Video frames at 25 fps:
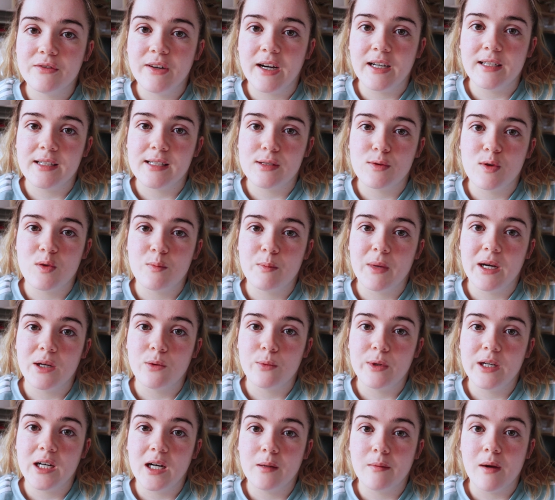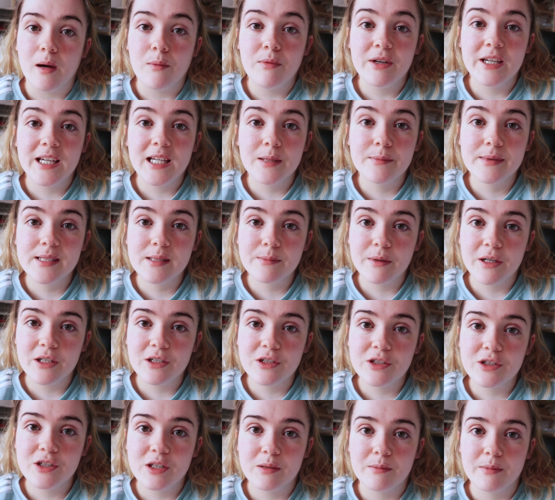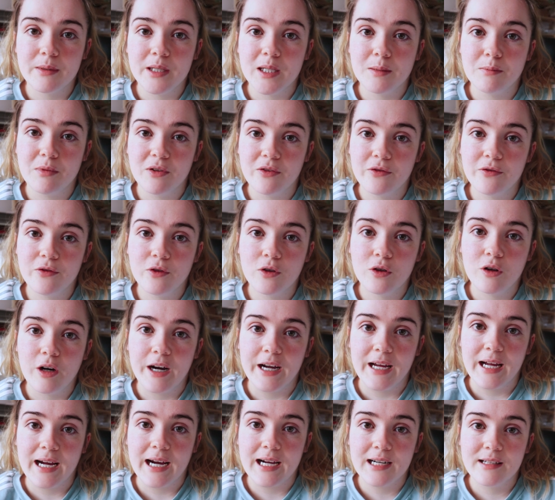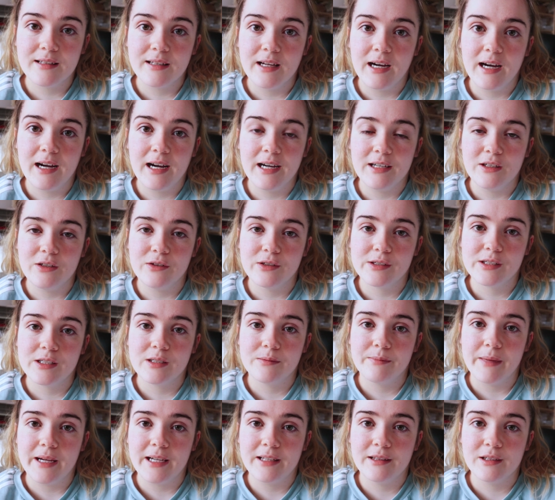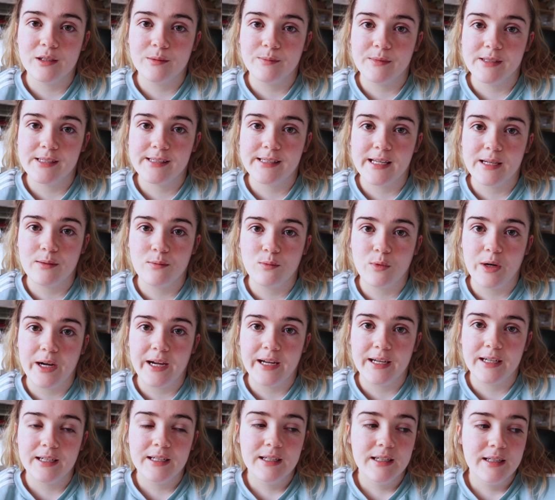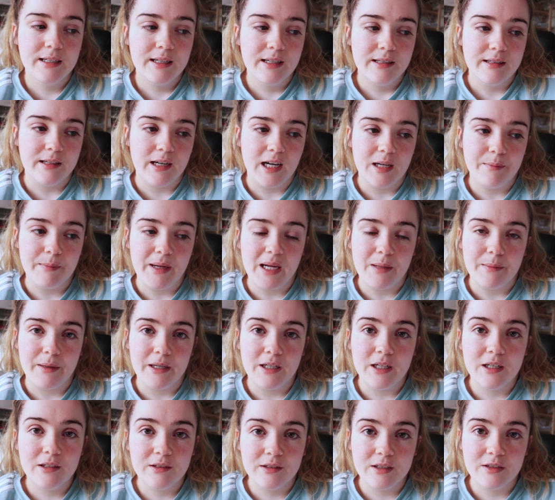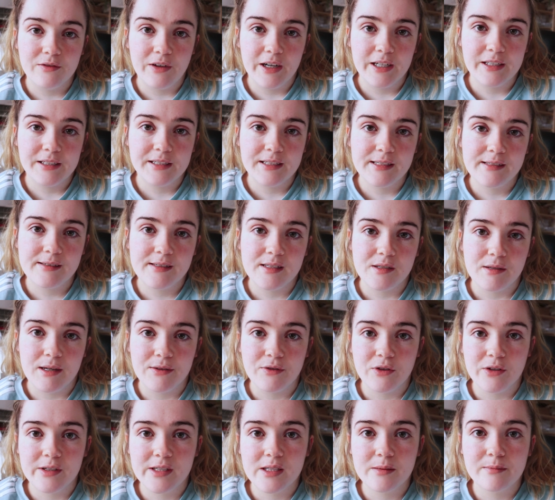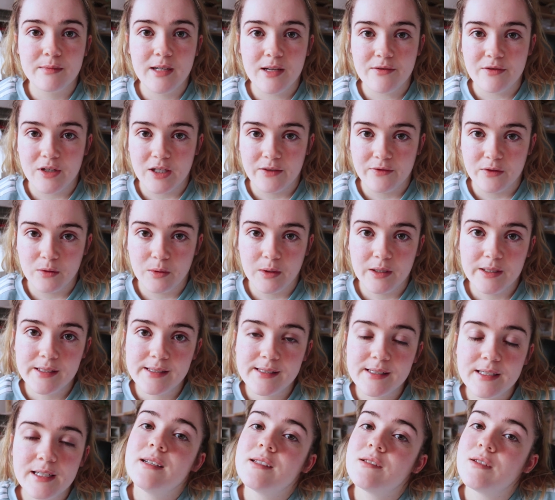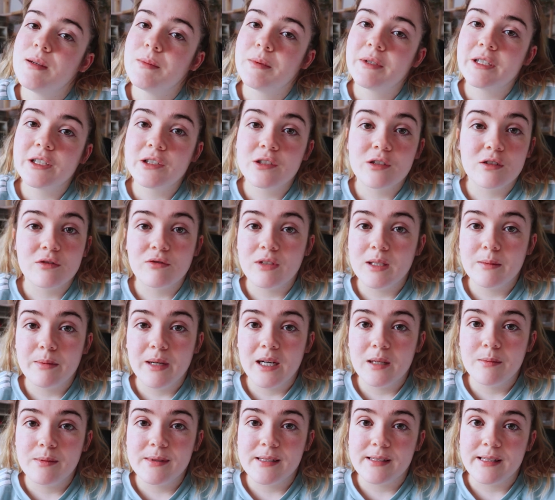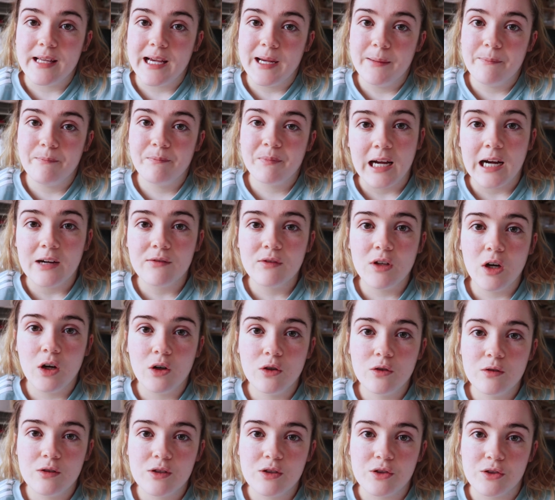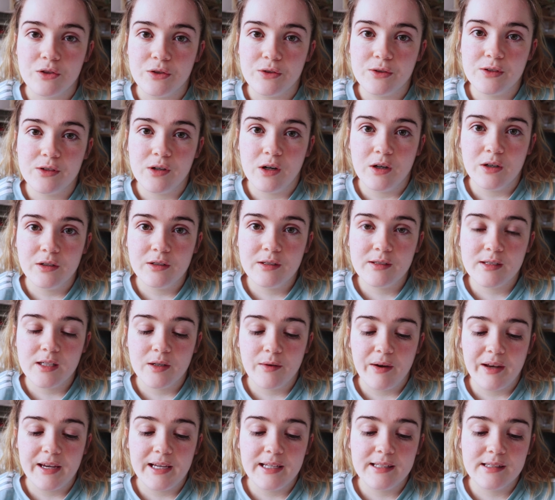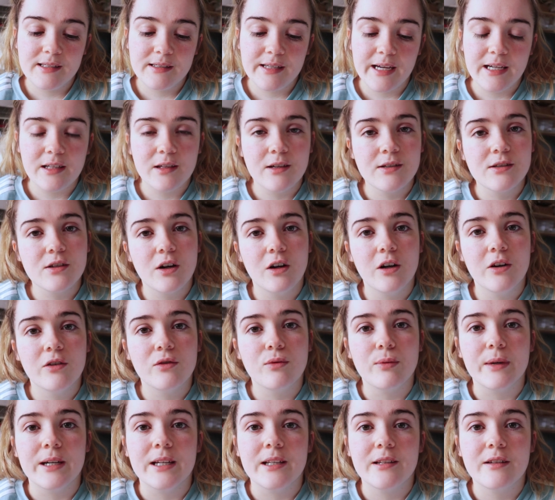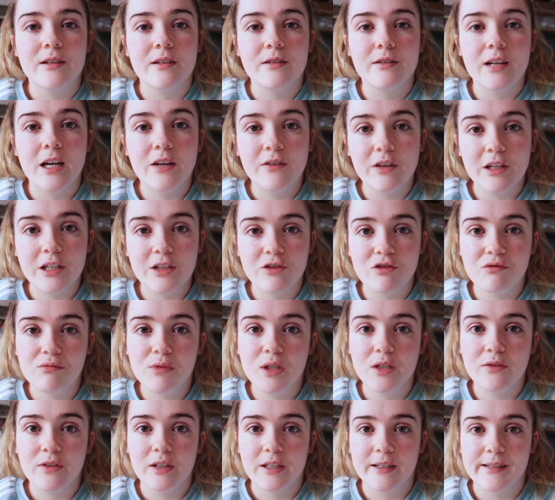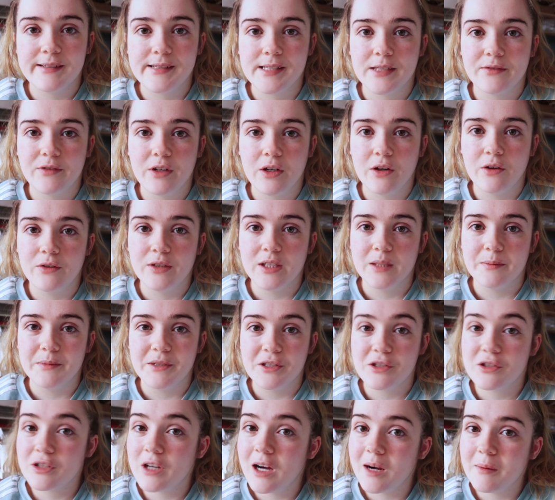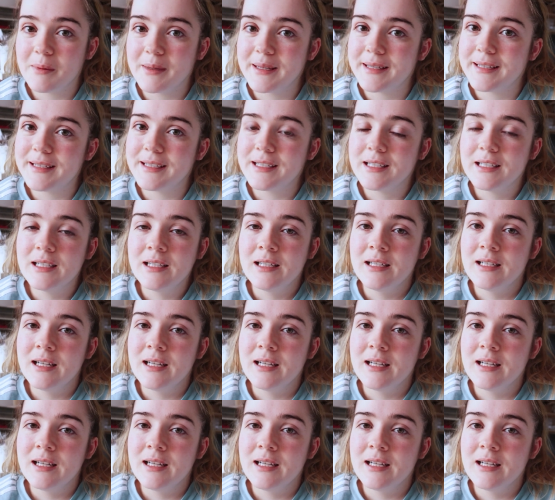dividers with my We Are Memory Keepers punch, but before I had that, I used to make them the same way that I make my other dividers. So I've got some leftover ones. So I'm gonna just repurpose them. I have the old screws on, so I need to take those off with nail varnish remover because I wrote on them in Sharpie,